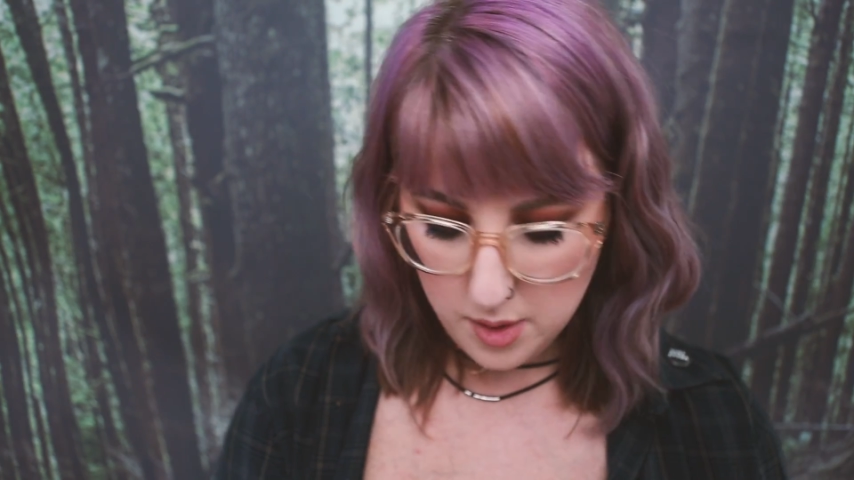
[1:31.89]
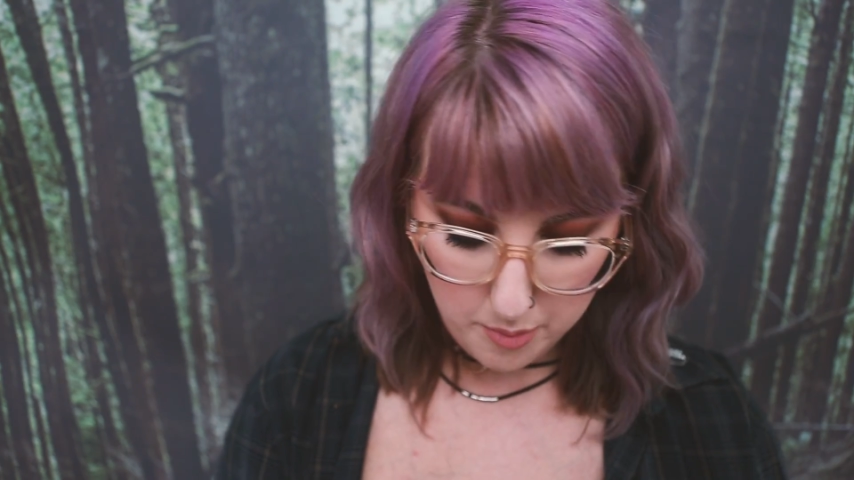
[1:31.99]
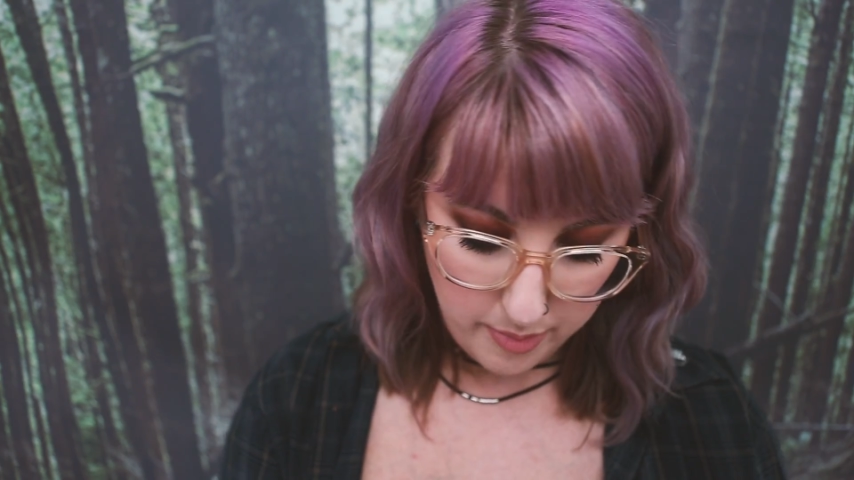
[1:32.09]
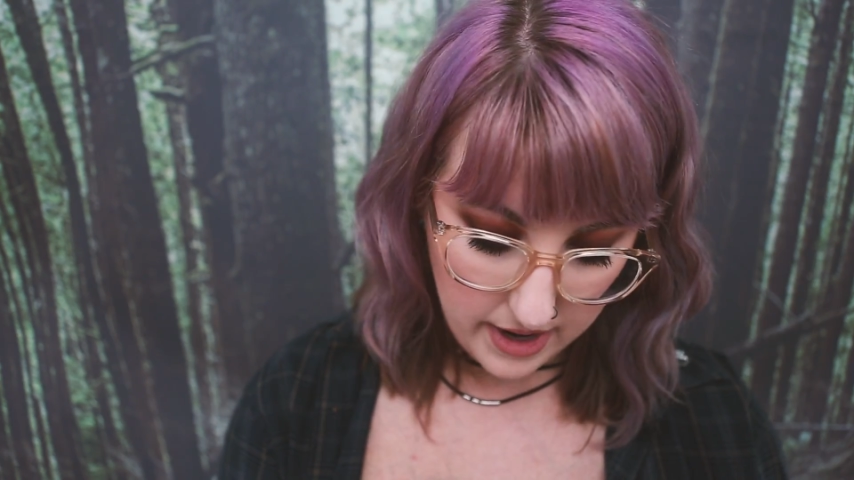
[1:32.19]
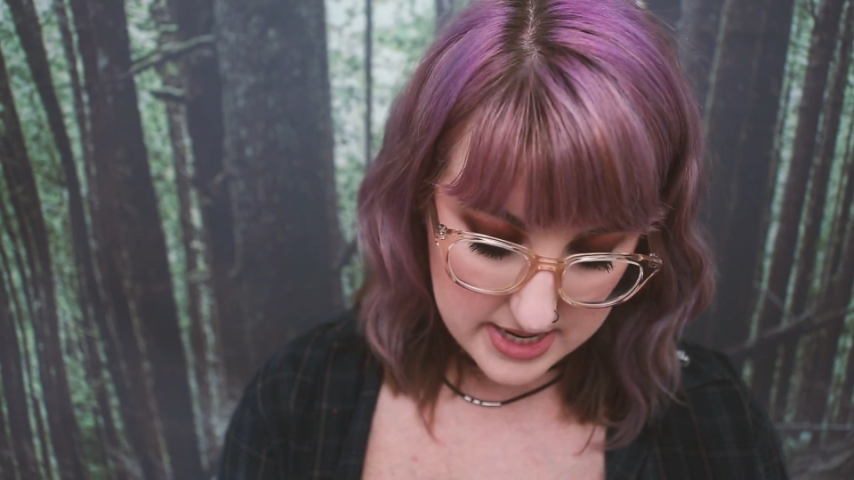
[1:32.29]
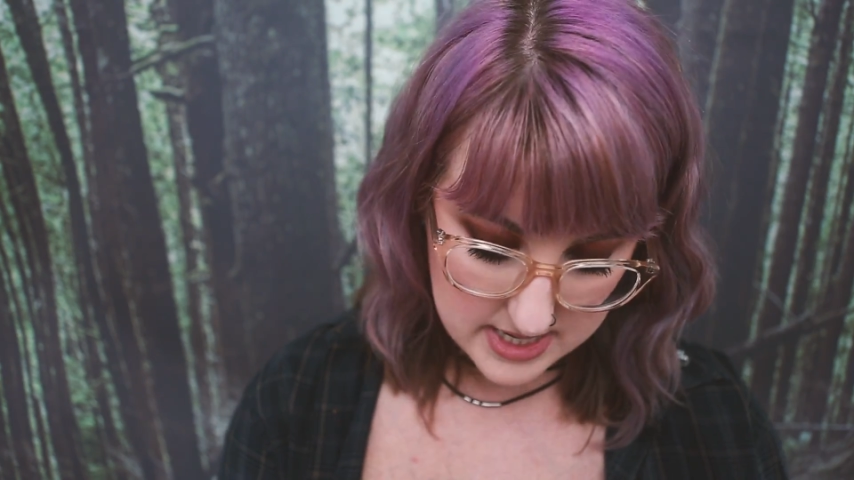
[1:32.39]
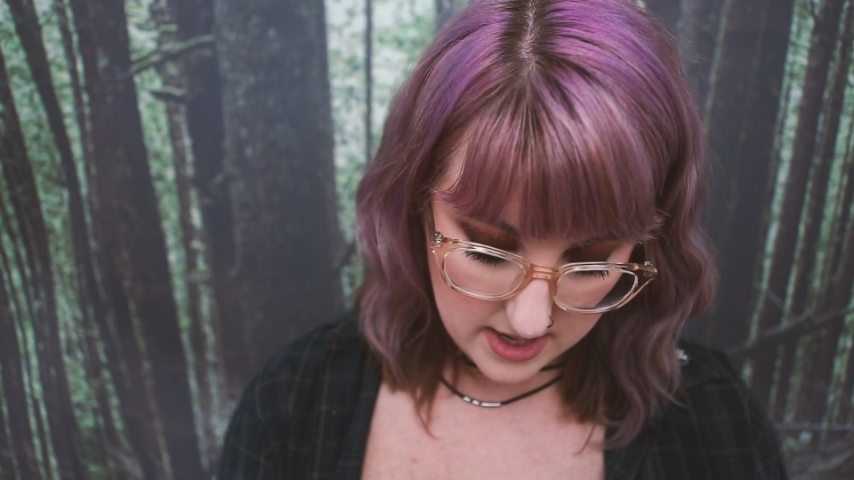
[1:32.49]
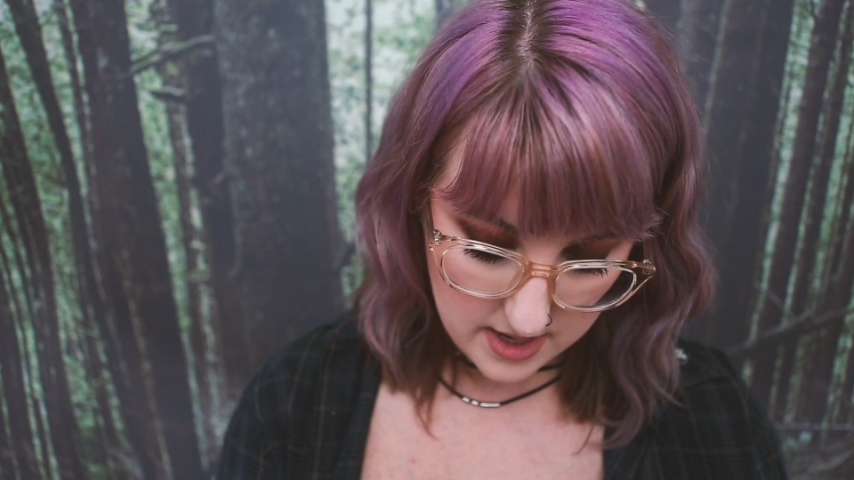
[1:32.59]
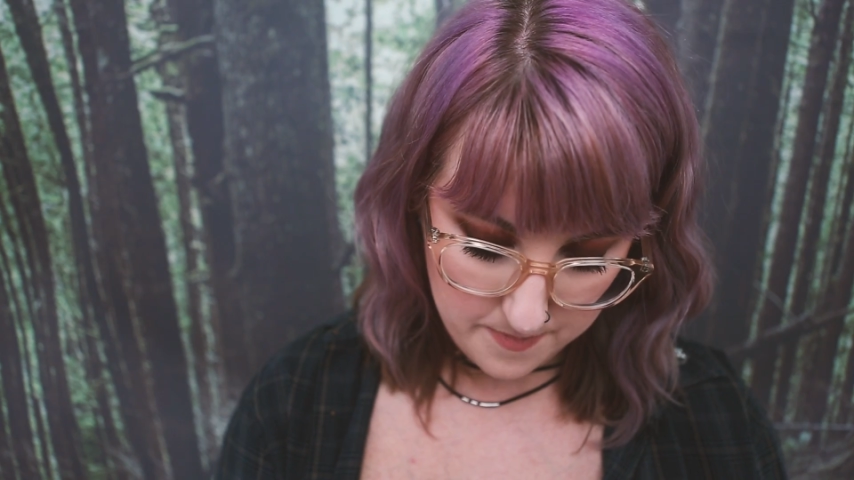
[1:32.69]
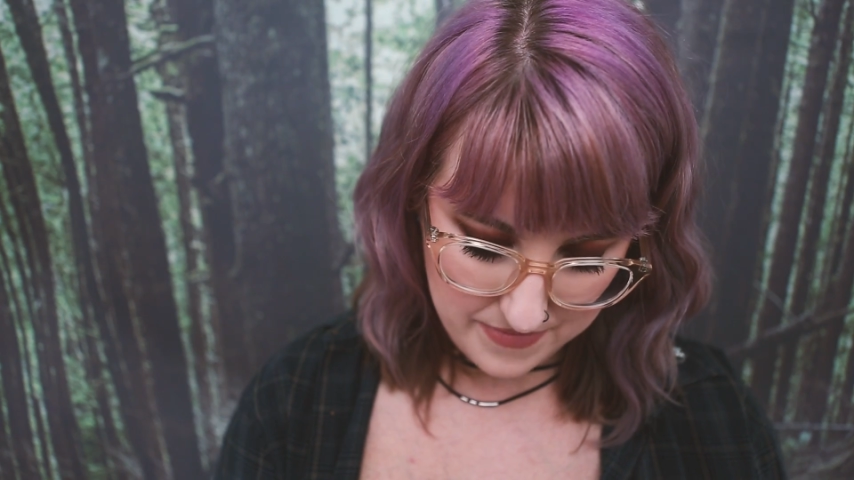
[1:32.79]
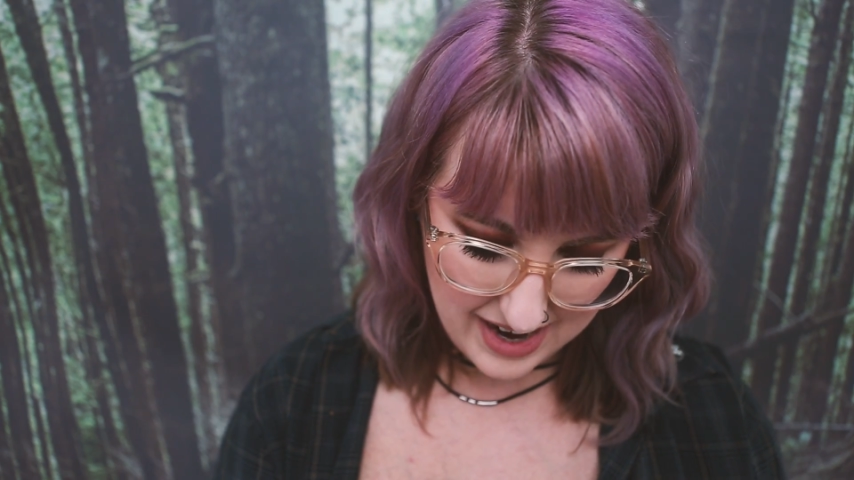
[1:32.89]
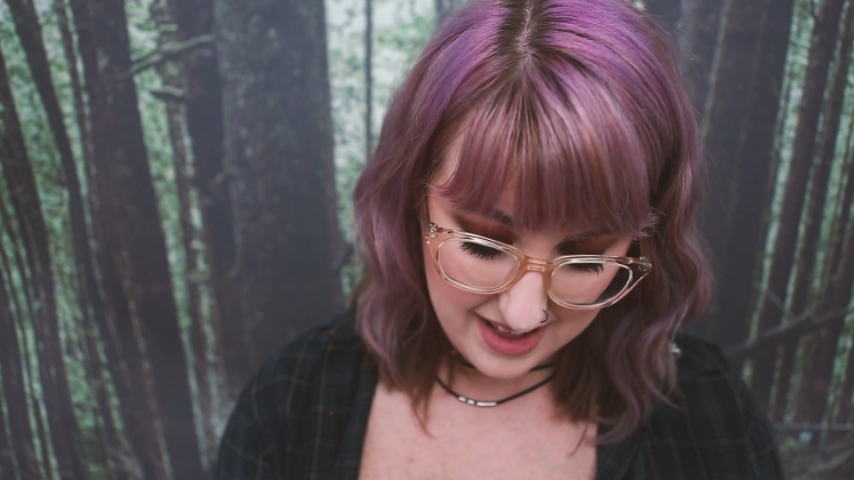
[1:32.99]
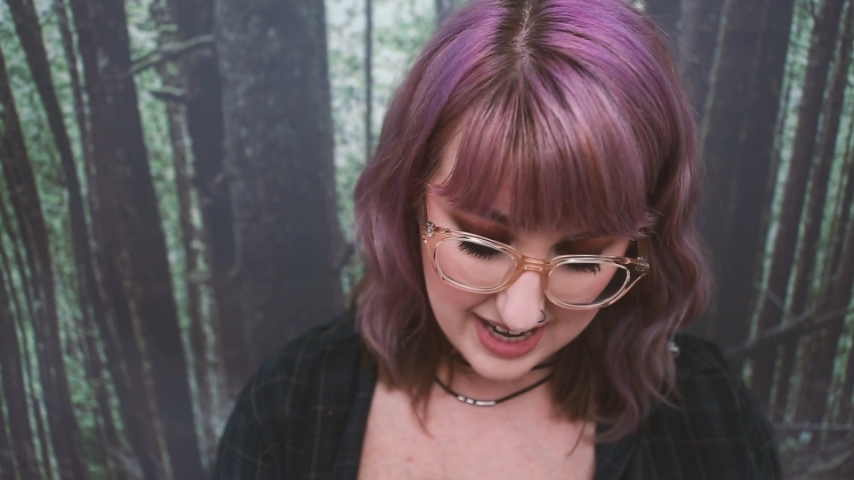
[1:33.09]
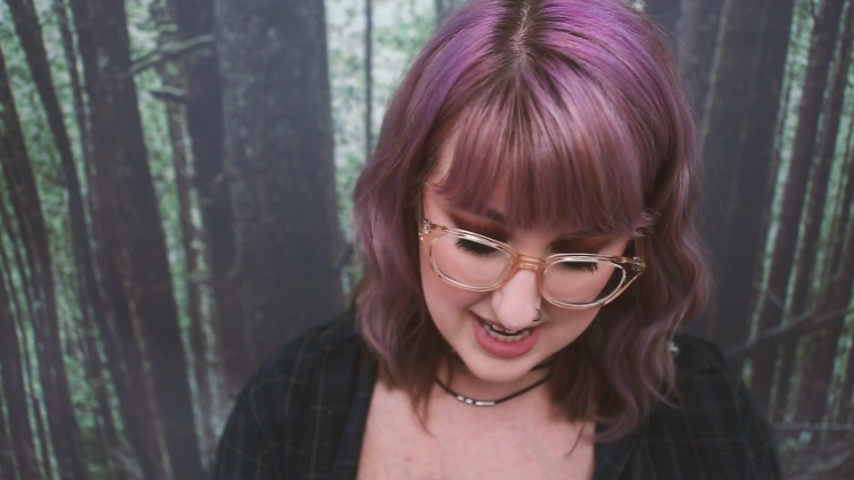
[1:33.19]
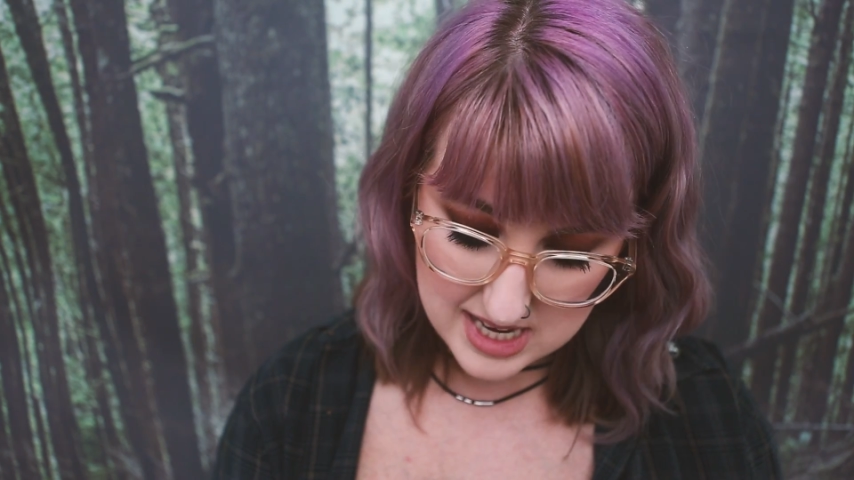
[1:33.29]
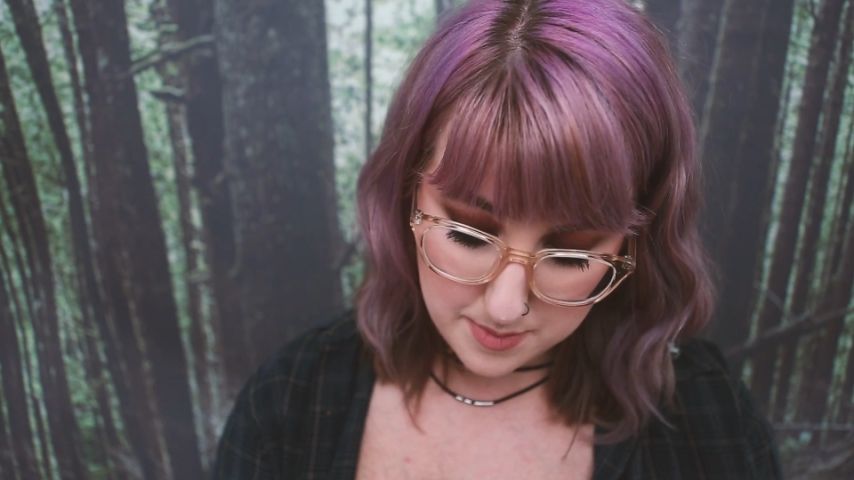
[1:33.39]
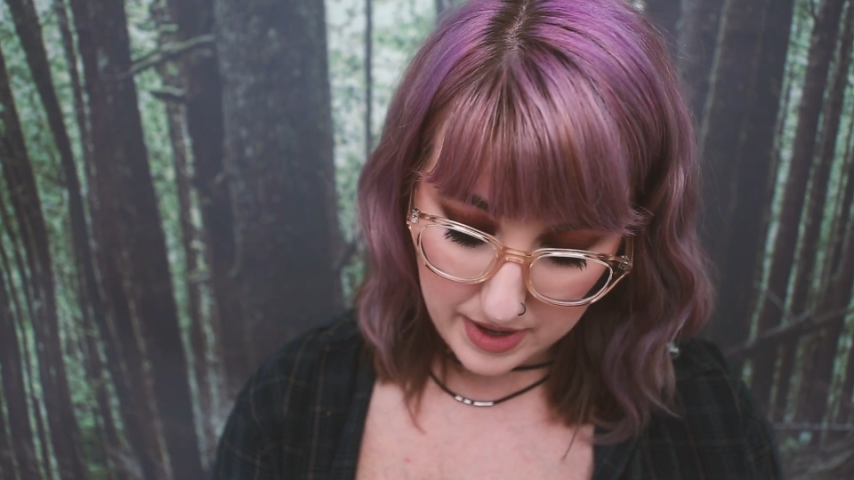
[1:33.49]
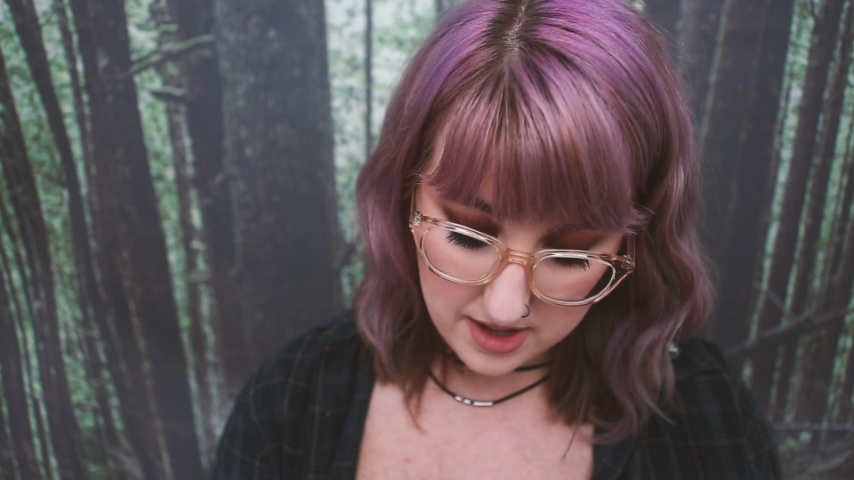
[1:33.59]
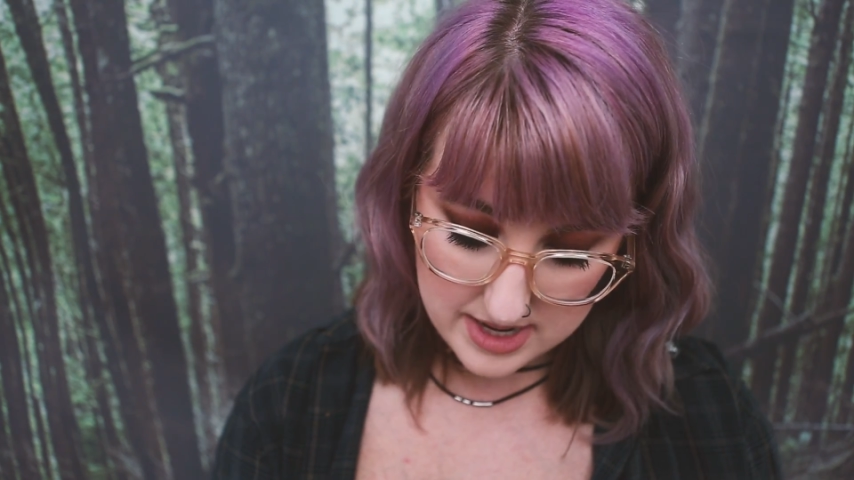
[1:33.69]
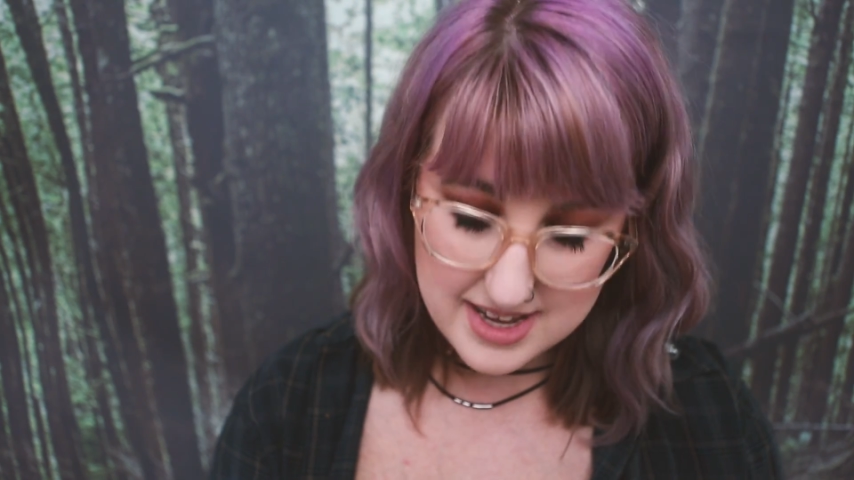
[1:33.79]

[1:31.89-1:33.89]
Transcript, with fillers: But um, I like this palette.